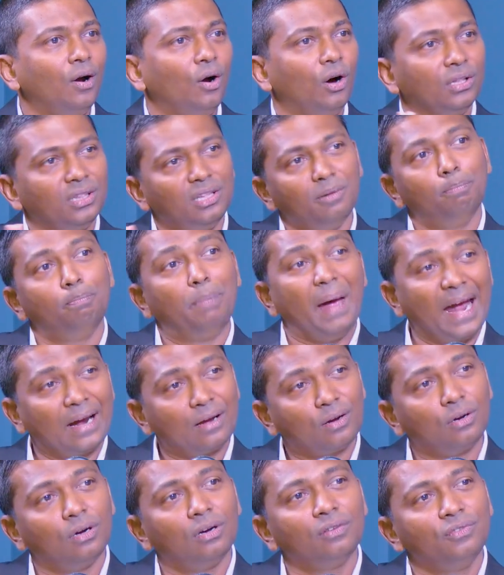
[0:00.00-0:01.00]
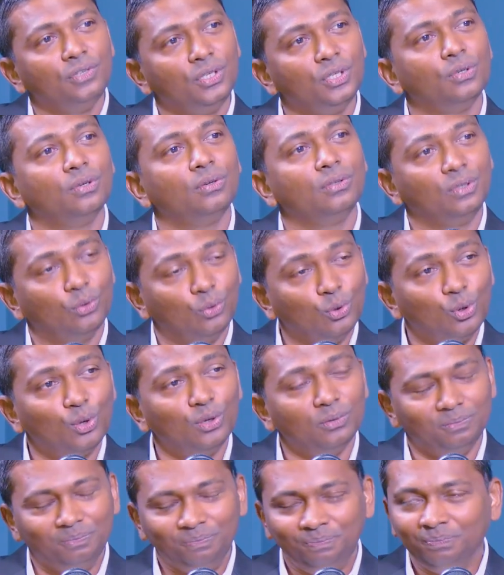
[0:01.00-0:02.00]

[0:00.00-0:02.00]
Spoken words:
on the back of your gold,